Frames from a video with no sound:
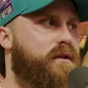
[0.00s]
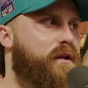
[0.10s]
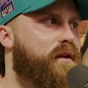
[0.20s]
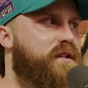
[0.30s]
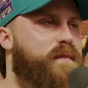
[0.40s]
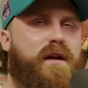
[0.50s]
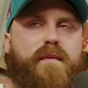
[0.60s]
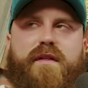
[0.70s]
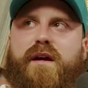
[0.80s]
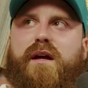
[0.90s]
you know, that's become
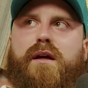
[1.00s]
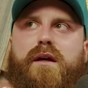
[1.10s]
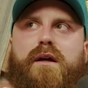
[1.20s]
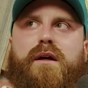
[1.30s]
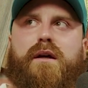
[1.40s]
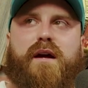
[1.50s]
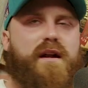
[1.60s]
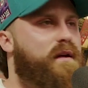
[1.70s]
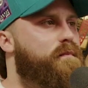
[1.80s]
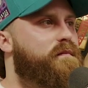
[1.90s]
a thing,
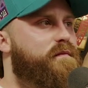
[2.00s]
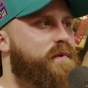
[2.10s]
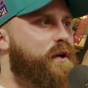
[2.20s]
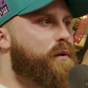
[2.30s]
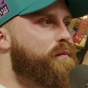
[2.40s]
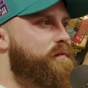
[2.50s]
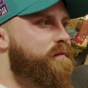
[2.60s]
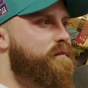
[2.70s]
and him, you know,